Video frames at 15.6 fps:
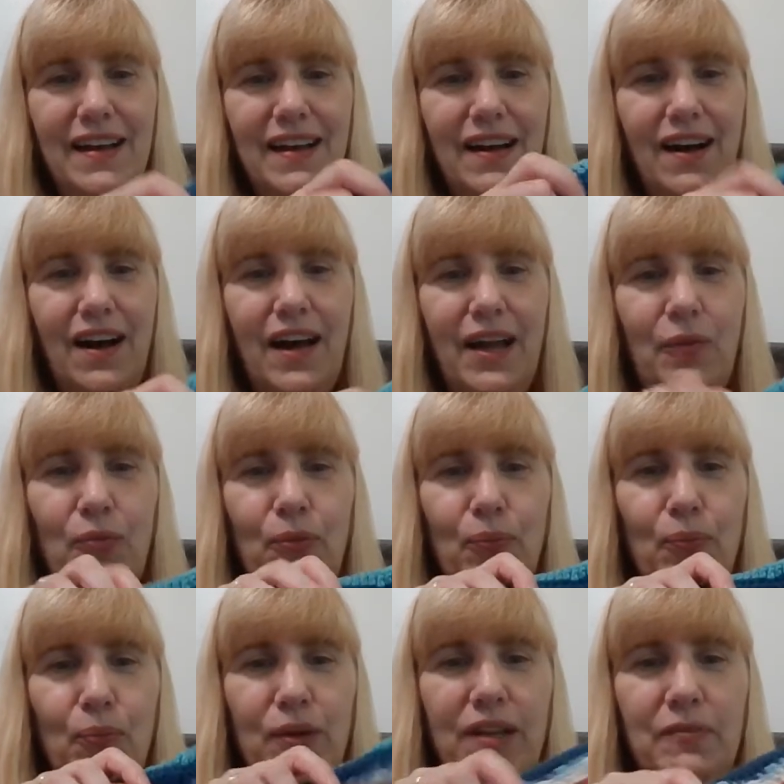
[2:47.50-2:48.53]
I
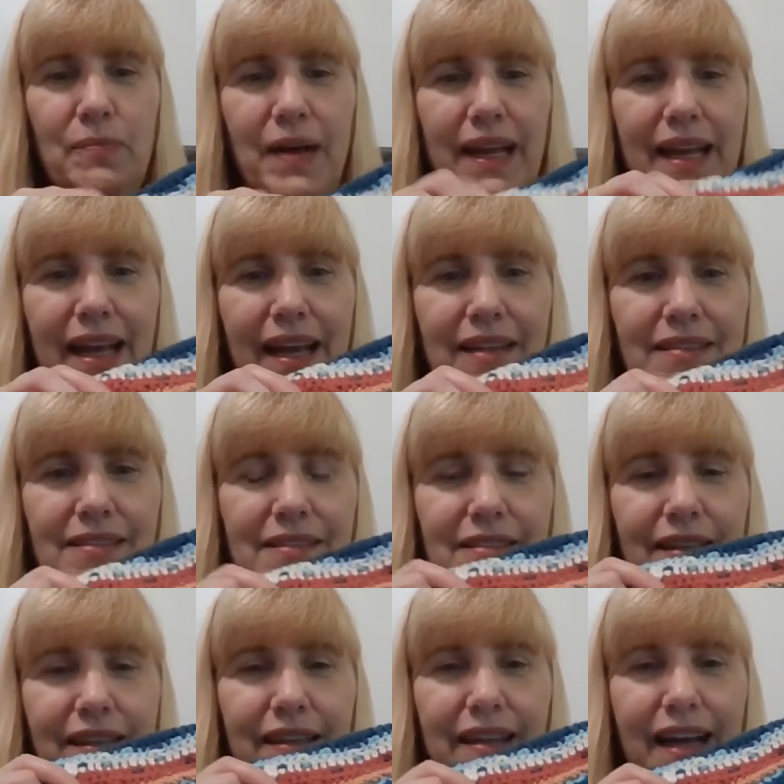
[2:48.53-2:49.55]
weave my ends
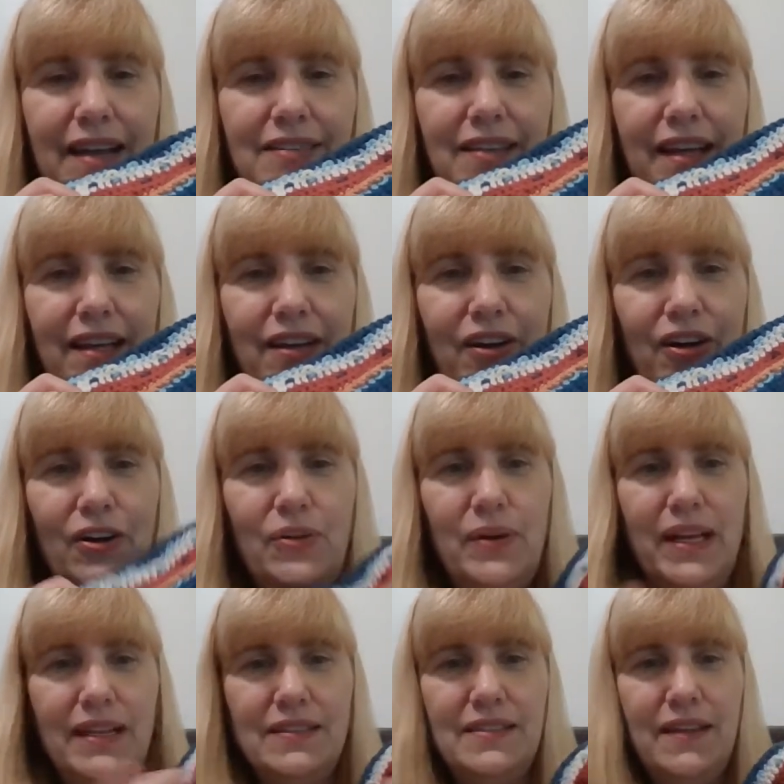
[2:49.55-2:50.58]
in as I go,
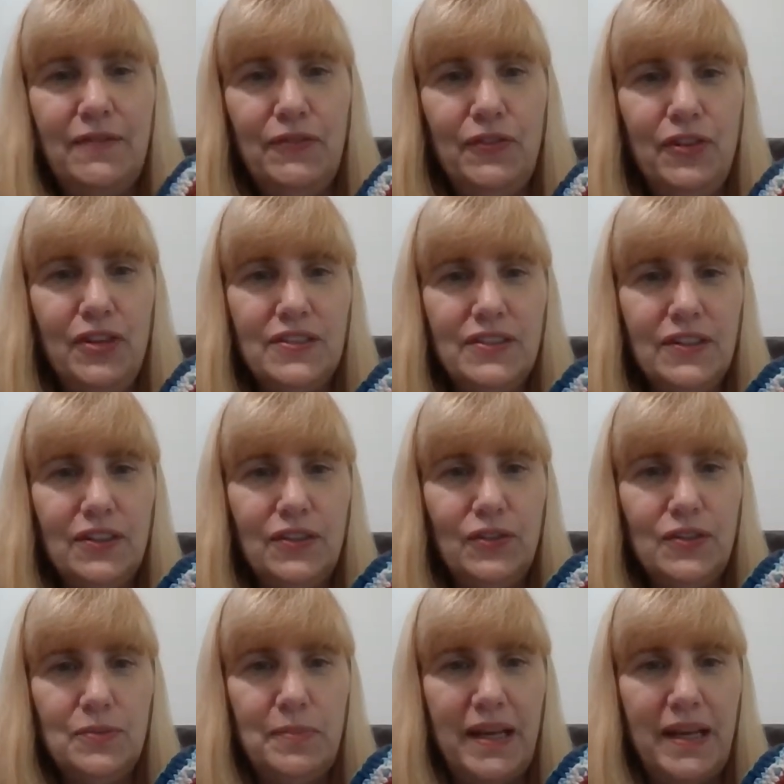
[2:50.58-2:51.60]
except for this little
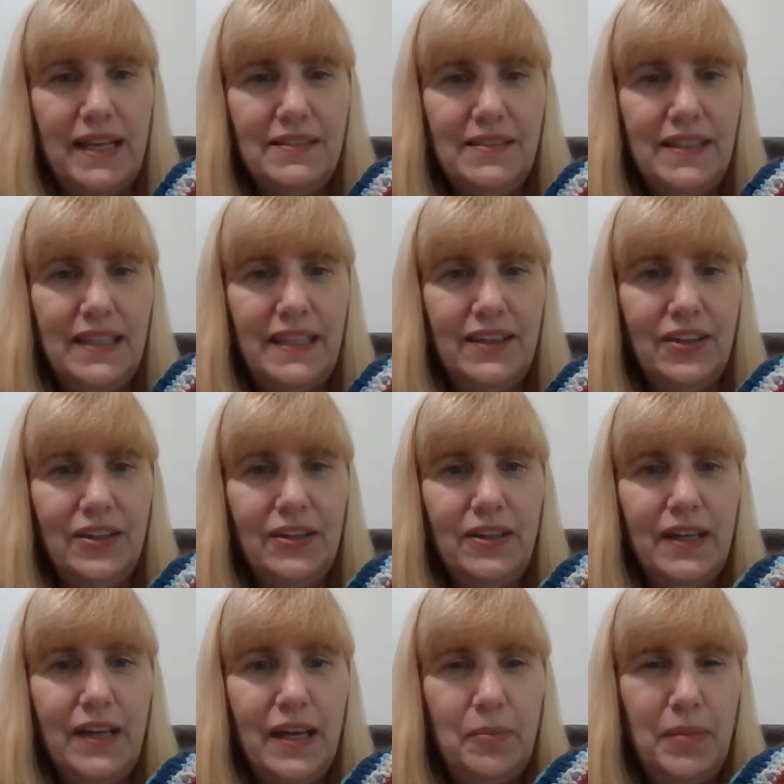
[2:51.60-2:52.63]
space here
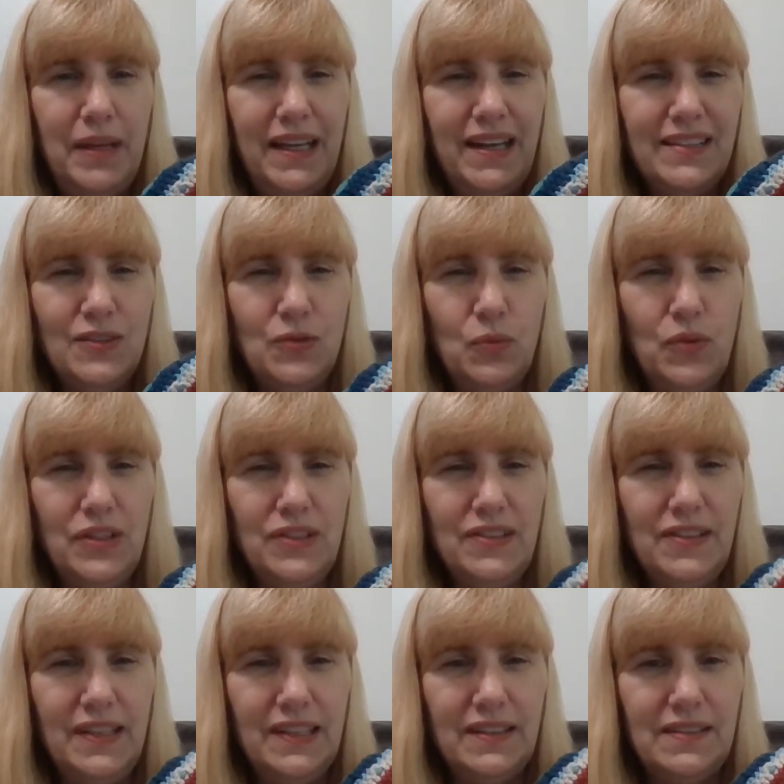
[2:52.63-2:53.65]
because it was
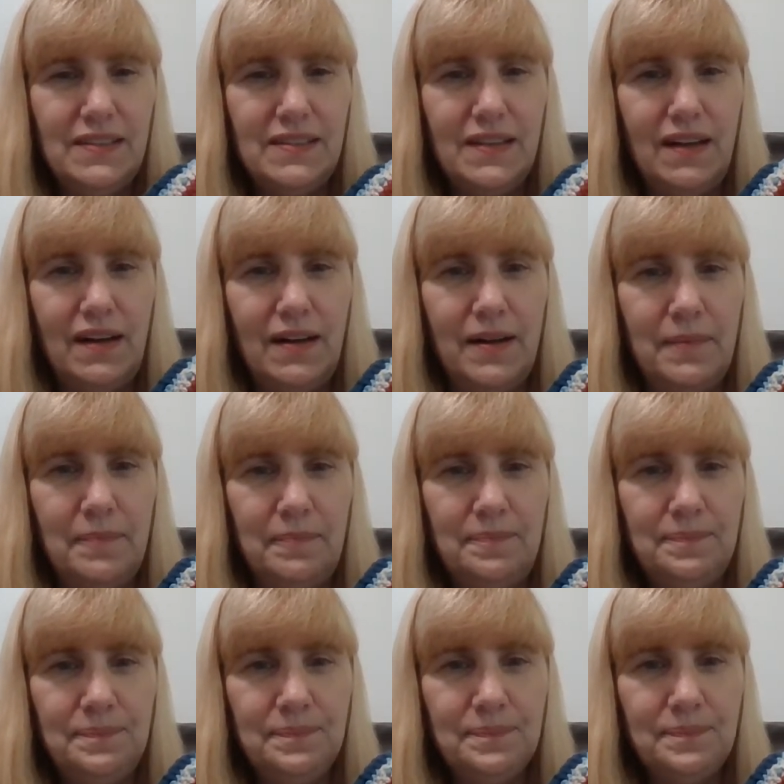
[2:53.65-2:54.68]
this
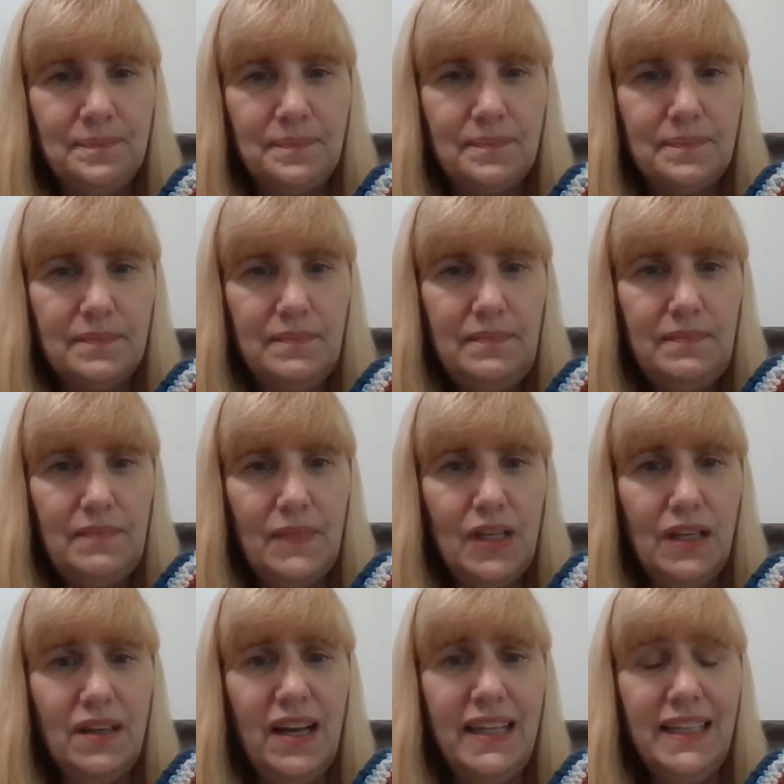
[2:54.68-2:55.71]

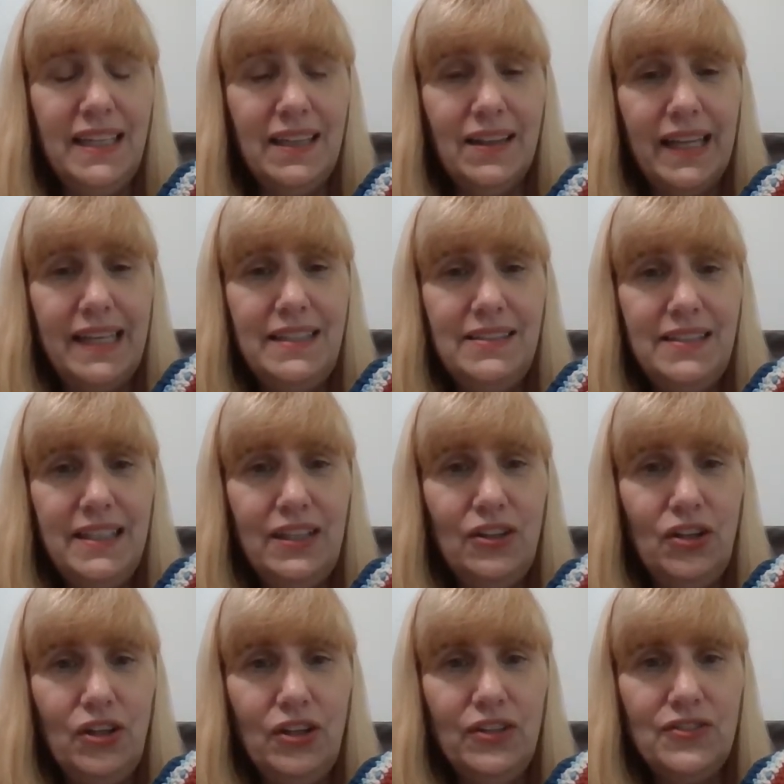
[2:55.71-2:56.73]
kind of lacy
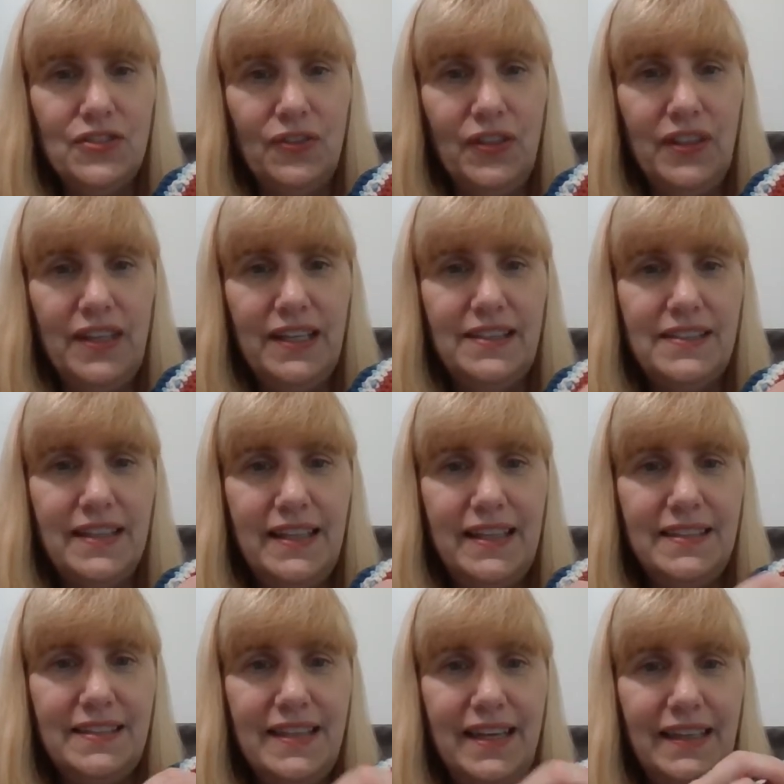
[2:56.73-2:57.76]
look. So
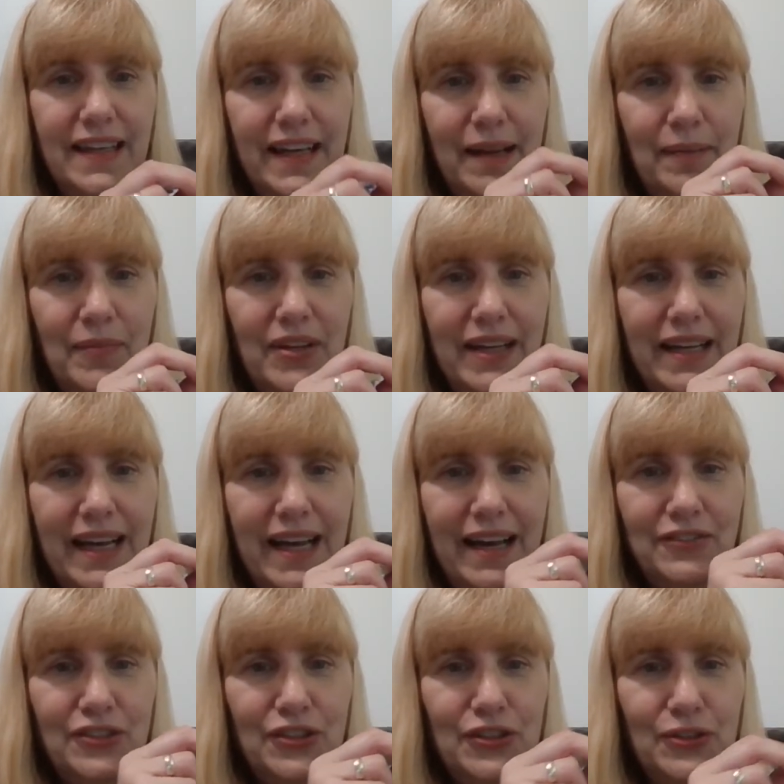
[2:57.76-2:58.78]
this end I am going to
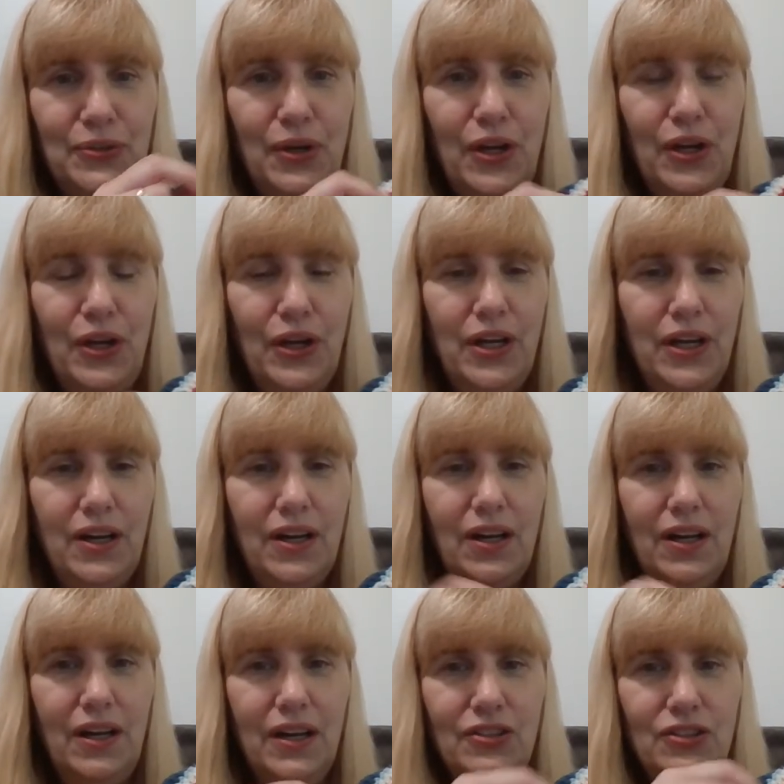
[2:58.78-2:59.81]
have to
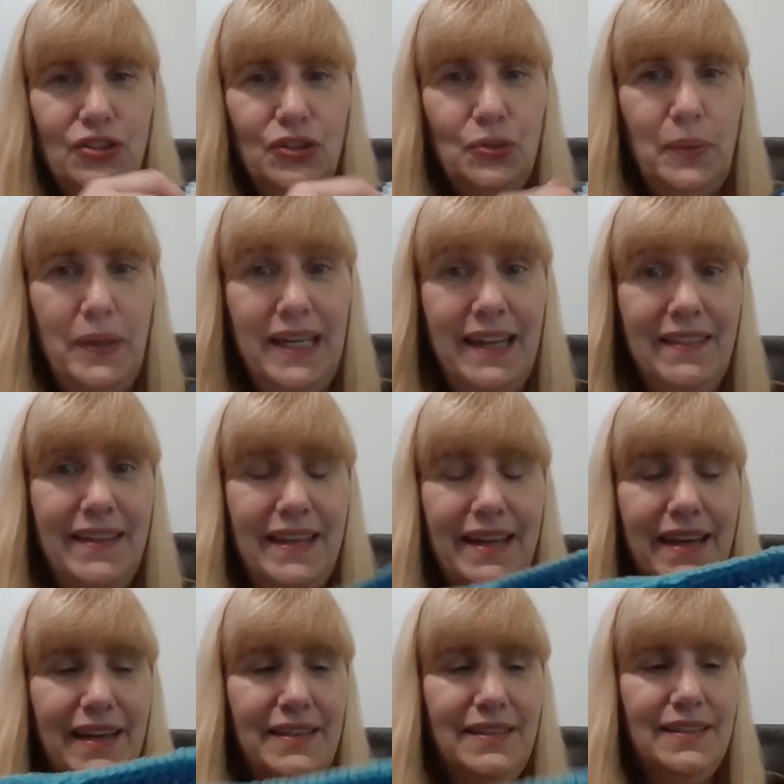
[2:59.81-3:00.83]
do in at the
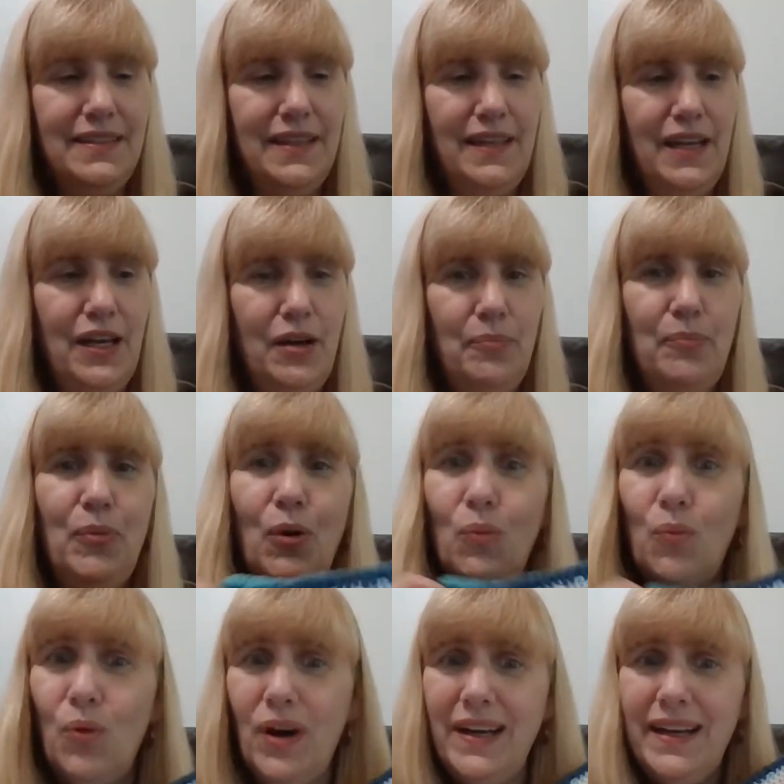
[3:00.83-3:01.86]
end. But
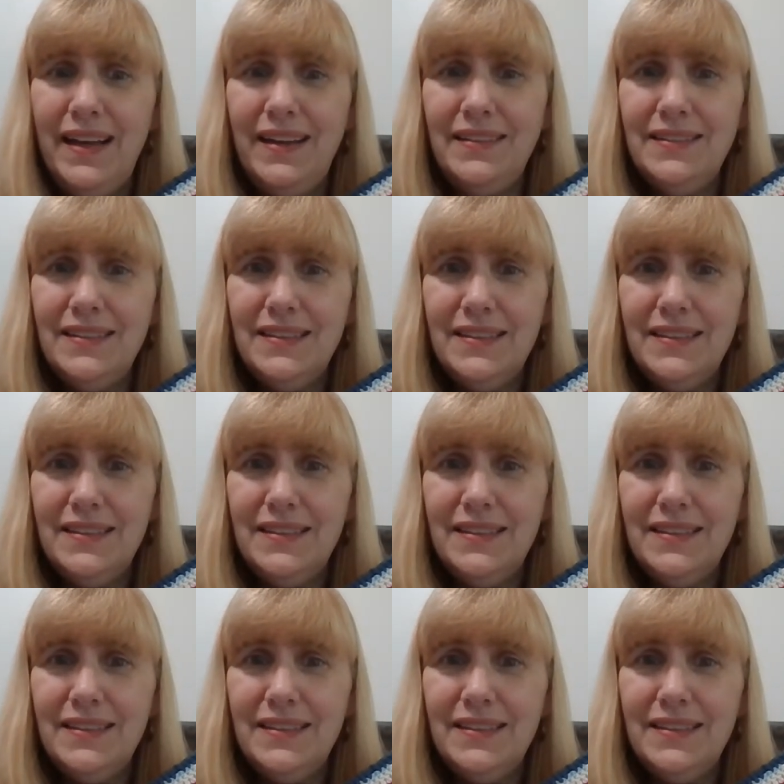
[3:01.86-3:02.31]
one end,